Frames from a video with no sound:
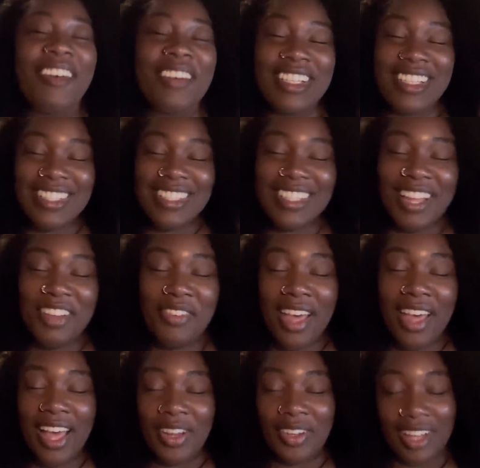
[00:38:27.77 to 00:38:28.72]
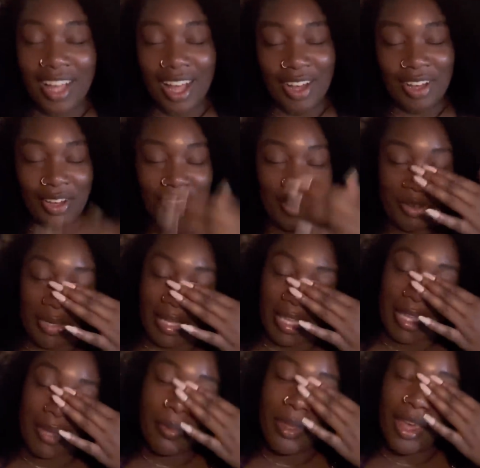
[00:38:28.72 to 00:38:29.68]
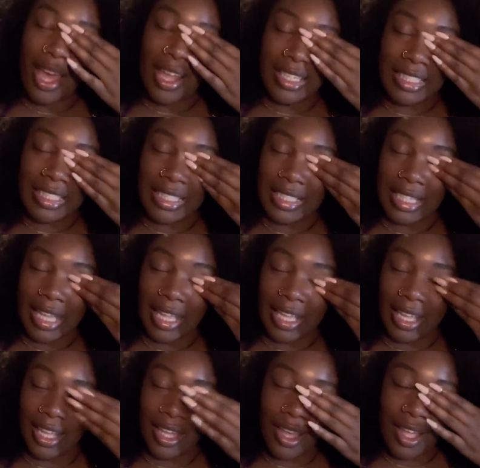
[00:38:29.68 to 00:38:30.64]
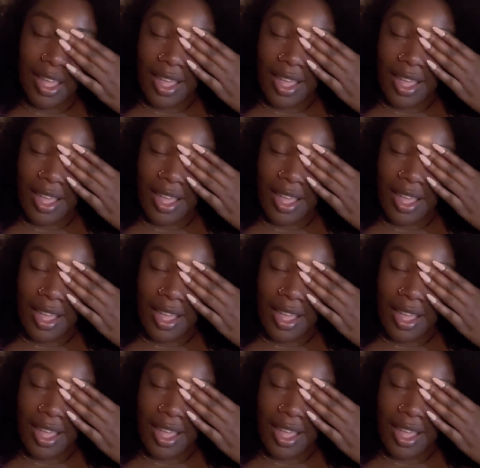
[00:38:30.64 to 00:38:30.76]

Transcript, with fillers: we just left El Caco and we had a good night.